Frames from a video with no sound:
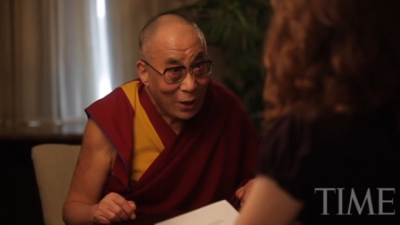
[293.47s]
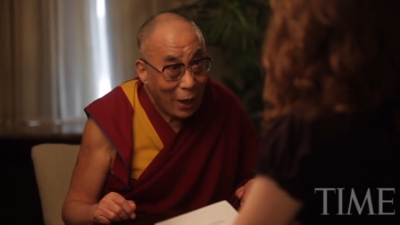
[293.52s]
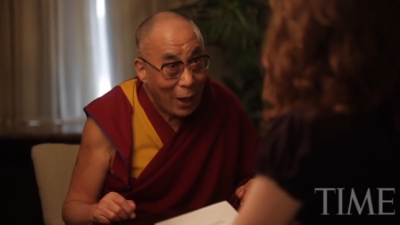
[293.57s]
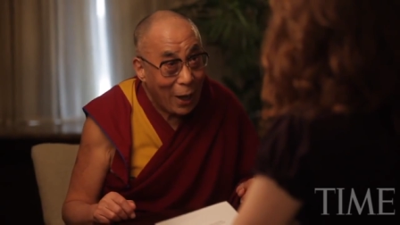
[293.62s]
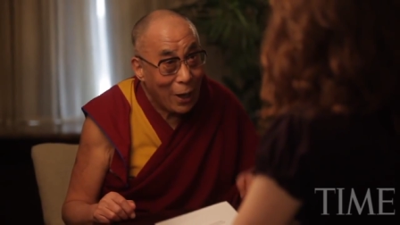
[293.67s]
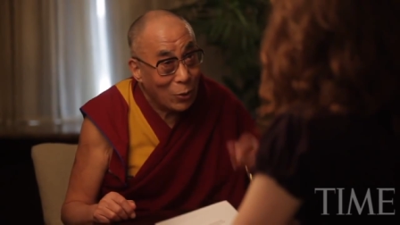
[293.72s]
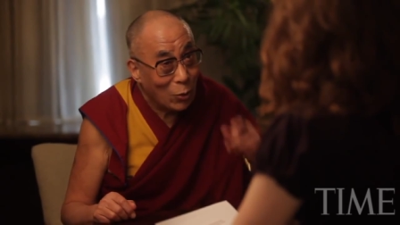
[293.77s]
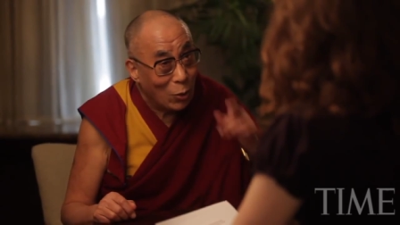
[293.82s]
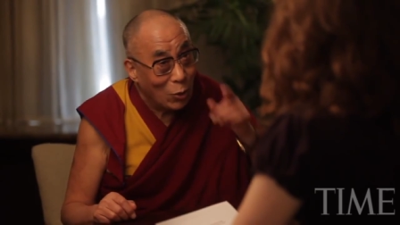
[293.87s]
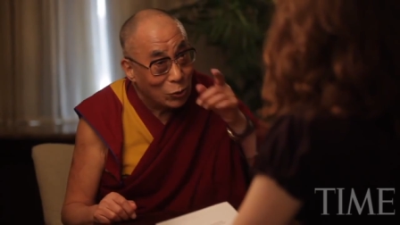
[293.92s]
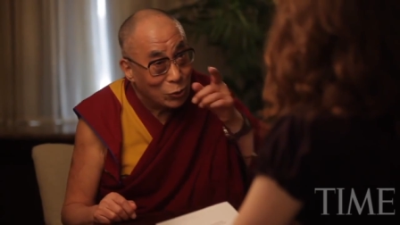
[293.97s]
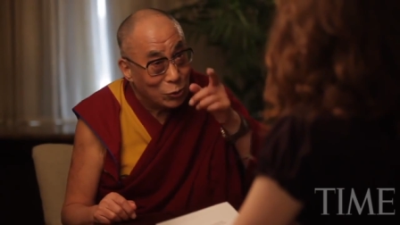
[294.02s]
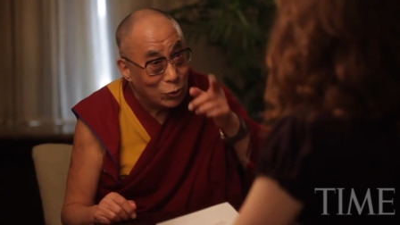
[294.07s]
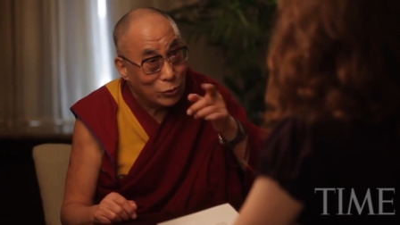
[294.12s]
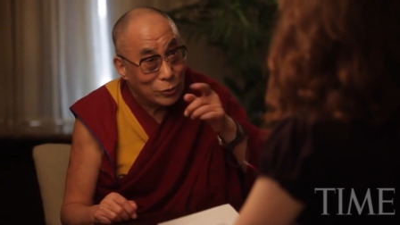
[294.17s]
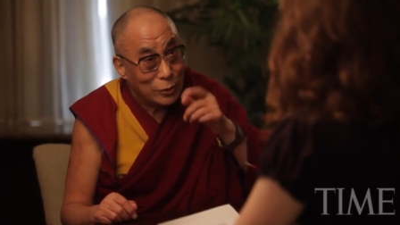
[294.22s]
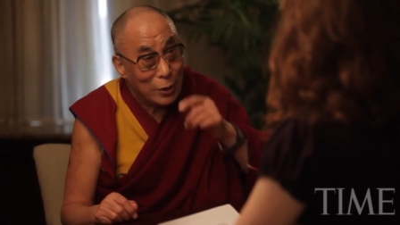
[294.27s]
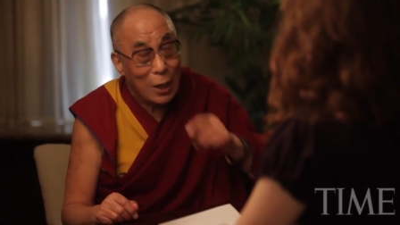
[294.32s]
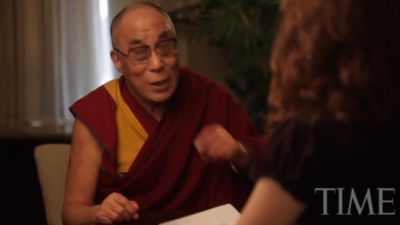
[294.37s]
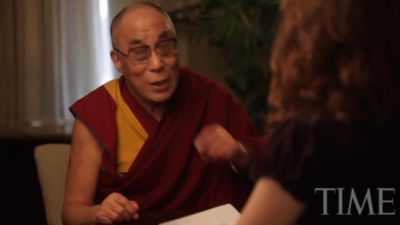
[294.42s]
And
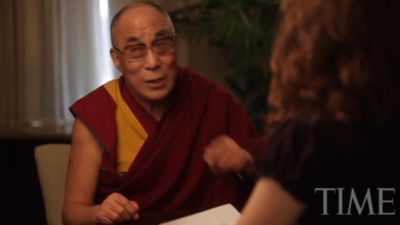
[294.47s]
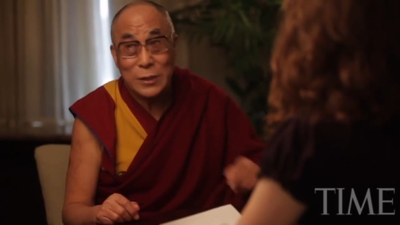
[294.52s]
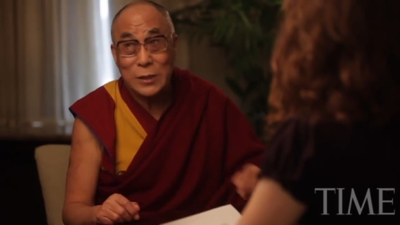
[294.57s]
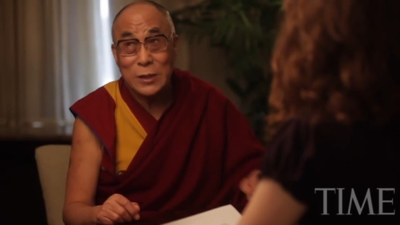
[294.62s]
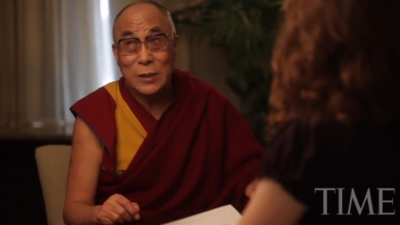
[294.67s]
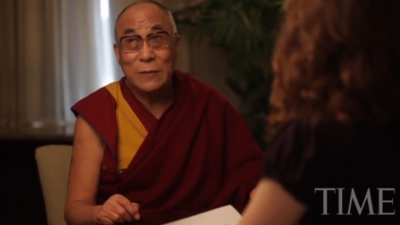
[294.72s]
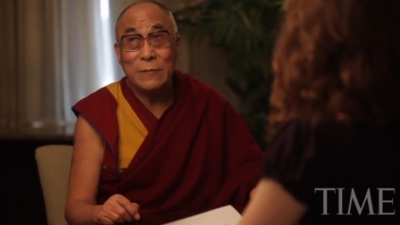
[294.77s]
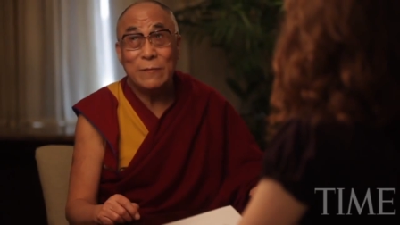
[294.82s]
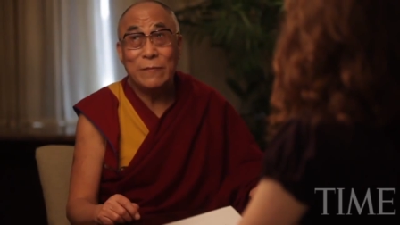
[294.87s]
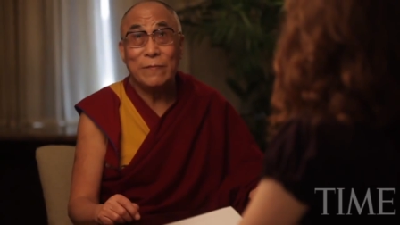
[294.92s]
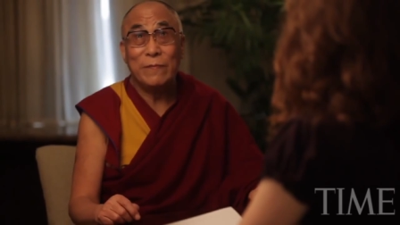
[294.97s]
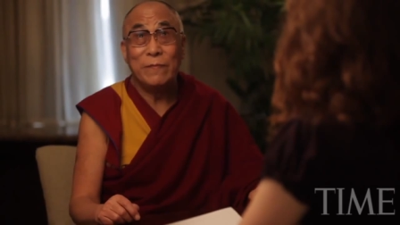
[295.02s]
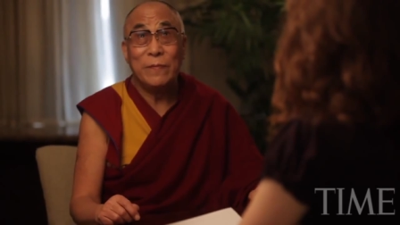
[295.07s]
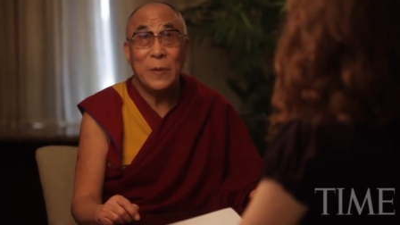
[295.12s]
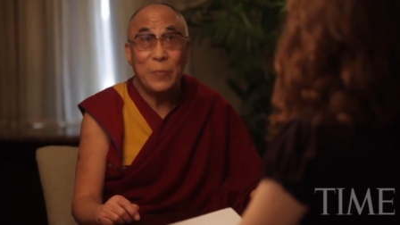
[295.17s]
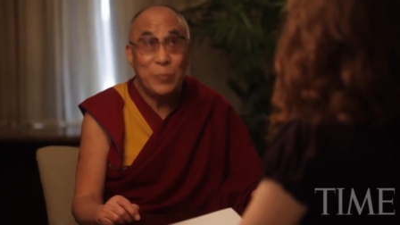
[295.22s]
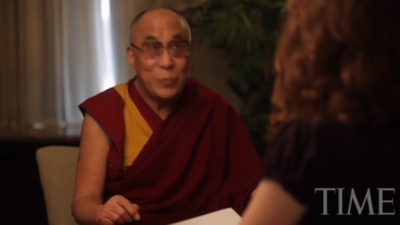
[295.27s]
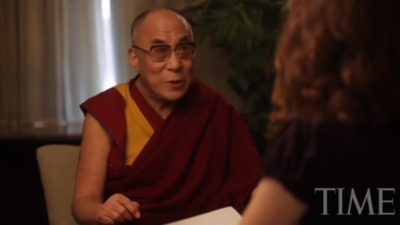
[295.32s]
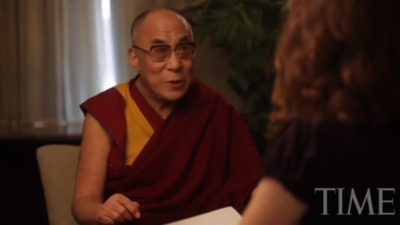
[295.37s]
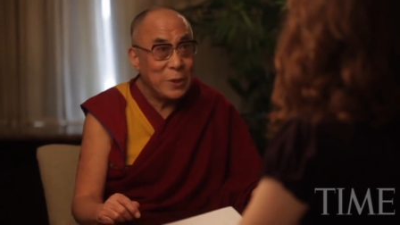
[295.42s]
also
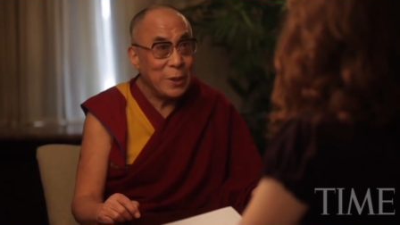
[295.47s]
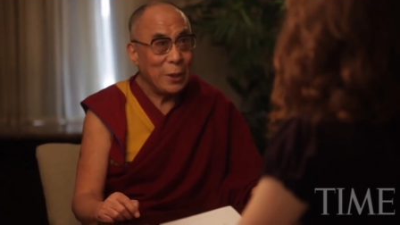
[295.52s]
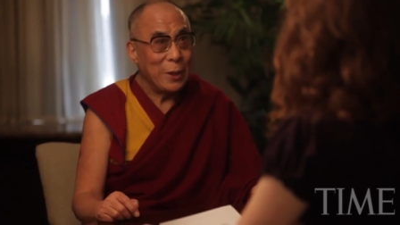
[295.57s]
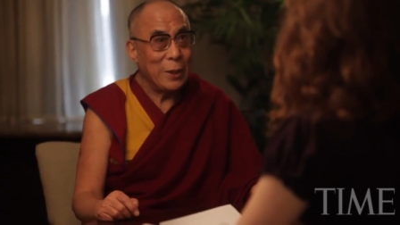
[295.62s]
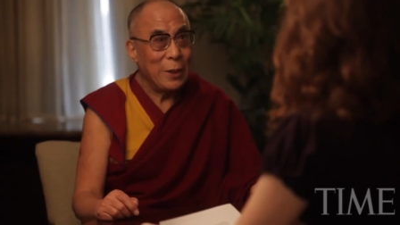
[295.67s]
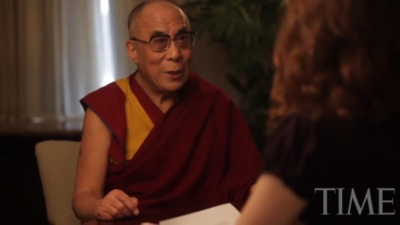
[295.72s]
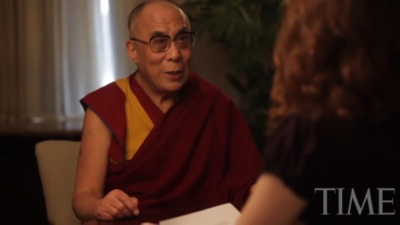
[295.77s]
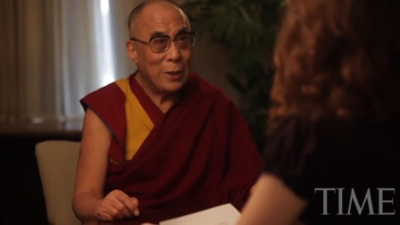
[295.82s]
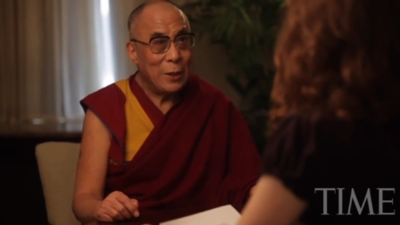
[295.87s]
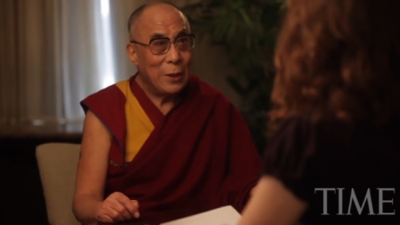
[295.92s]
1950,